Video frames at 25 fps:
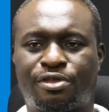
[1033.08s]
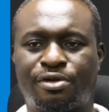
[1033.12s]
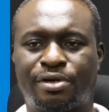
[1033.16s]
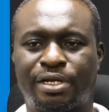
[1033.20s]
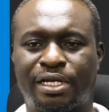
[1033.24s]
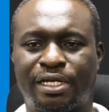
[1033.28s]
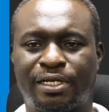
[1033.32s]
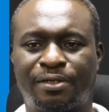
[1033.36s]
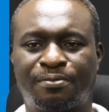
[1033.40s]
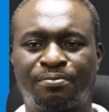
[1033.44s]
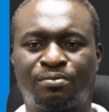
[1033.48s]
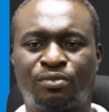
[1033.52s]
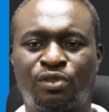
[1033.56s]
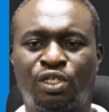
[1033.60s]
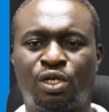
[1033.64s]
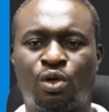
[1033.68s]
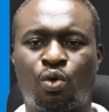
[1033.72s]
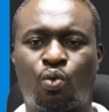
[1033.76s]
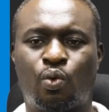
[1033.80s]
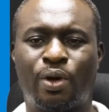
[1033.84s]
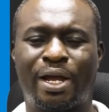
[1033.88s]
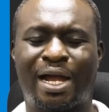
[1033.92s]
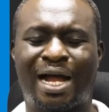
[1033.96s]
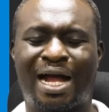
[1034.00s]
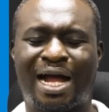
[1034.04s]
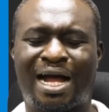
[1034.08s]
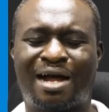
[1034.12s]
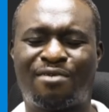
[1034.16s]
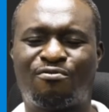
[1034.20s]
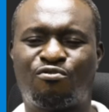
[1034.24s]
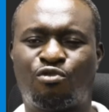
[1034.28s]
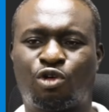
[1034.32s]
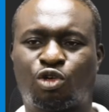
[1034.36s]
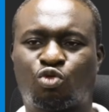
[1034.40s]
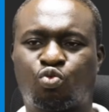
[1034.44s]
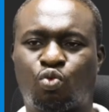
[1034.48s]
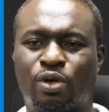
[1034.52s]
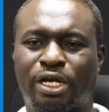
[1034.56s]
three, we have
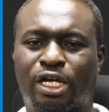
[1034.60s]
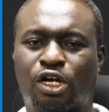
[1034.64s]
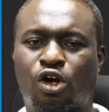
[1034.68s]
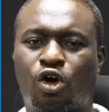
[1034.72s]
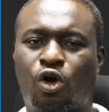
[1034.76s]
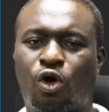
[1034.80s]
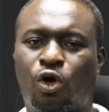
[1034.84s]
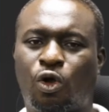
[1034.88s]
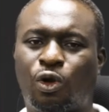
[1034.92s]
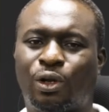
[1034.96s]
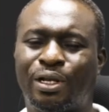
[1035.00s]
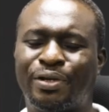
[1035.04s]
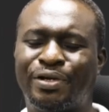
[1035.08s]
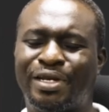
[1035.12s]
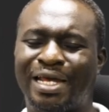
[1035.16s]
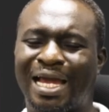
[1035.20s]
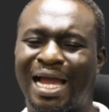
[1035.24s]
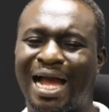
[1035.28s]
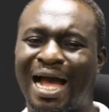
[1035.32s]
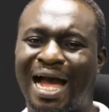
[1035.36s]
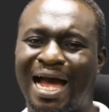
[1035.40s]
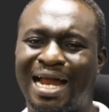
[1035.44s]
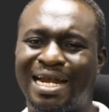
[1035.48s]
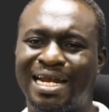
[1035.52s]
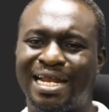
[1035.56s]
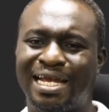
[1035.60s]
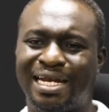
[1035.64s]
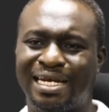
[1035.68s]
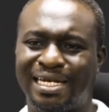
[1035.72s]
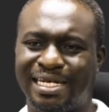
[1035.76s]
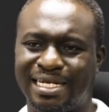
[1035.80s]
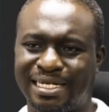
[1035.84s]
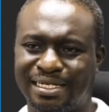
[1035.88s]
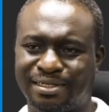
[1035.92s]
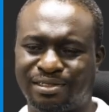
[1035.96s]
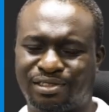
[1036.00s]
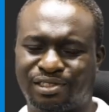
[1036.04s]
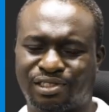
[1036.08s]
what we call the
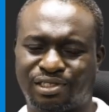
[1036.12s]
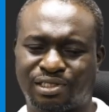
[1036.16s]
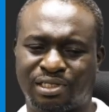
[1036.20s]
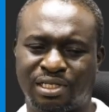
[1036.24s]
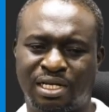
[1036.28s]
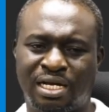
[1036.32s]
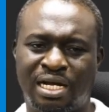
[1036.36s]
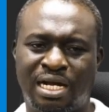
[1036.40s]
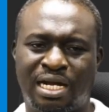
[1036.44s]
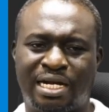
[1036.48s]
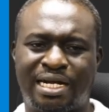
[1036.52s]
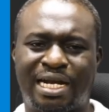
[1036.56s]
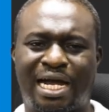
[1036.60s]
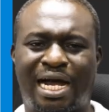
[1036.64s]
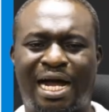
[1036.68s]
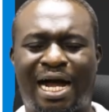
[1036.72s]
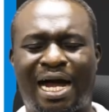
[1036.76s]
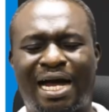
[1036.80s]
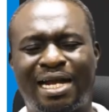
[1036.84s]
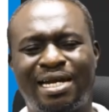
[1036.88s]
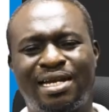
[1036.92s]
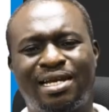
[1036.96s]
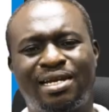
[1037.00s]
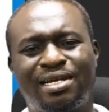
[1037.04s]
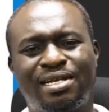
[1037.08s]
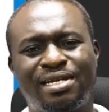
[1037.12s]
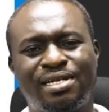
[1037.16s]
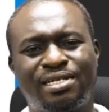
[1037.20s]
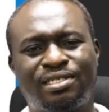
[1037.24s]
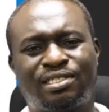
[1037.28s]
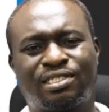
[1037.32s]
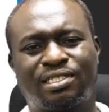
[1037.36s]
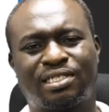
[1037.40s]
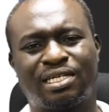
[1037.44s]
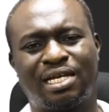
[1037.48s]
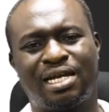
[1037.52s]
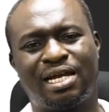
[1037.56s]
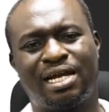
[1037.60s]
annelids. Now,
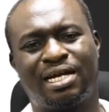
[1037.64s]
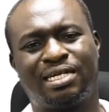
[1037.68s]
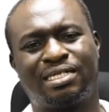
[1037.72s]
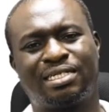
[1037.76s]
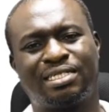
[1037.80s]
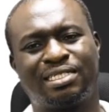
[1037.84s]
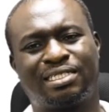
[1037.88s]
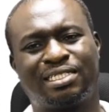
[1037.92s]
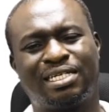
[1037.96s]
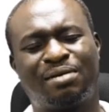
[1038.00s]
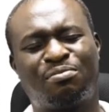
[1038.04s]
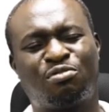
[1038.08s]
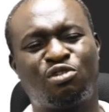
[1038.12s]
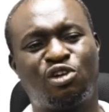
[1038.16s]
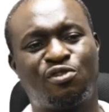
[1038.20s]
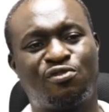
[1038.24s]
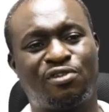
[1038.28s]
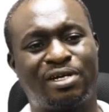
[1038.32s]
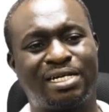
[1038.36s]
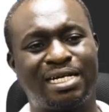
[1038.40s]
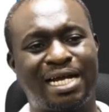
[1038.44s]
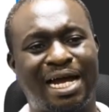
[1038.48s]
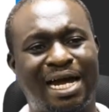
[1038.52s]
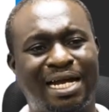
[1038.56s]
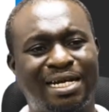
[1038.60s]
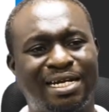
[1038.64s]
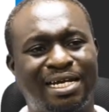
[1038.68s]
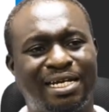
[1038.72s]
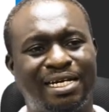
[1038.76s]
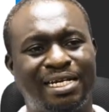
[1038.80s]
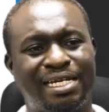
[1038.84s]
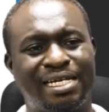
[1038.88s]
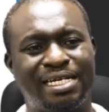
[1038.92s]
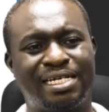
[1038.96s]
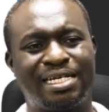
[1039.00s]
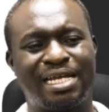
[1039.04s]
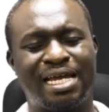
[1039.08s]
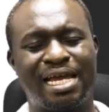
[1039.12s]
annelids, an example of an
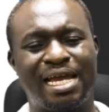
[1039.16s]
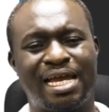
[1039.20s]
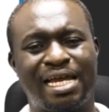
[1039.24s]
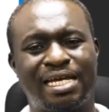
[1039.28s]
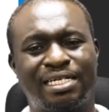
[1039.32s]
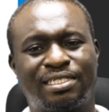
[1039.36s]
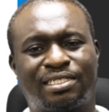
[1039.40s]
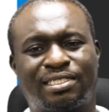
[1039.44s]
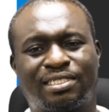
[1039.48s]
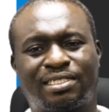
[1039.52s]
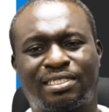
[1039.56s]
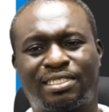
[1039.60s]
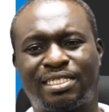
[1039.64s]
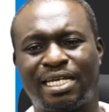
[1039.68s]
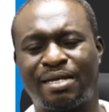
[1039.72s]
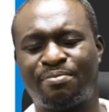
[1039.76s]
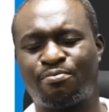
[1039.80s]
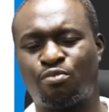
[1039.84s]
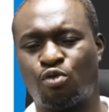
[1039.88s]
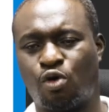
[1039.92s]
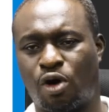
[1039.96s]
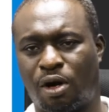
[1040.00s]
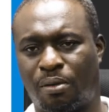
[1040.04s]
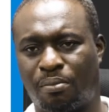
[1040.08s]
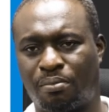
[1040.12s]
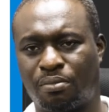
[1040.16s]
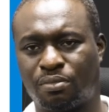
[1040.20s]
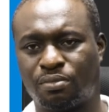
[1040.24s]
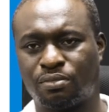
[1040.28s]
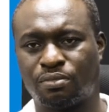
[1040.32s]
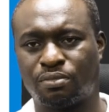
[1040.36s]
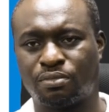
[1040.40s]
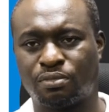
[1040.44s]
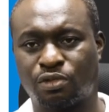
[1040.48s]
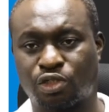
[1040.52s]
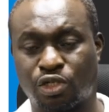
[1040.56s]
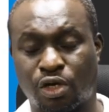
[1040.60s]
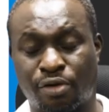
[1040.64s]
annelid is tapeworm.
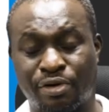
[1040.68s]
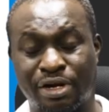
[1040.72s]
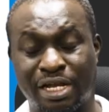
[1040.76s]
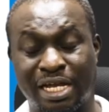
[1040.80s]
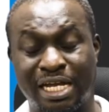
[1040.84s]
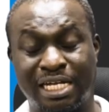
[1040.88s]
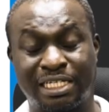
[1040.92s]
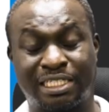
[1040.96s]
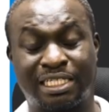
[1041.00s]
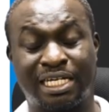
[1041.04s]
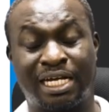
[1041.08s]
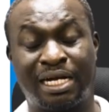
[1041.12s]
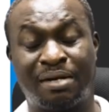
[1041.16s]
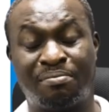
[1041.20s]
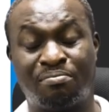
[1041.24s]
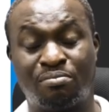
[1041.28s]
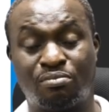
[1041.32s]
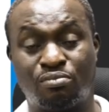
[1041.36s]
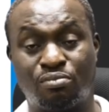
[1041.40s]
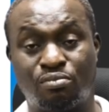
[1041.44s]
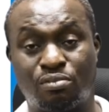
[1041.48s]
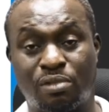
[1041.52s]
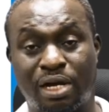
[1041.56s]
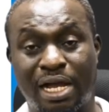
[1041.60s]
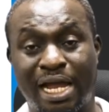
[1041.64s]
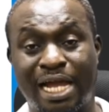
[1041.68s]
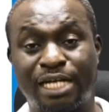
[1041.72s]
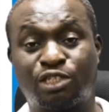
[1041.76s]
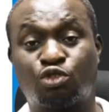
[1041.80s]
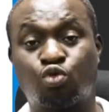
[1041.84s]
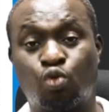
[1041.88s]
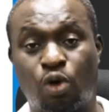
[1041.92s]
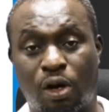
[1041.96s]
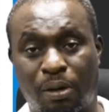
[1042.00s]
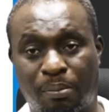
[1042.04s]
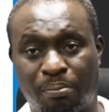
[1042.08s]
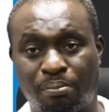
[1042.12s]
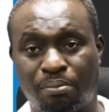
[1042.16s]
Sorry, is um,
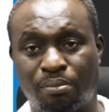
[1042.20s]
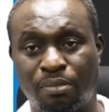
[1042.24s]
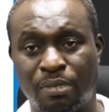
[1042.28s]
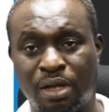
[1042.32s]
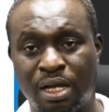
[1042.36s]
earthworm.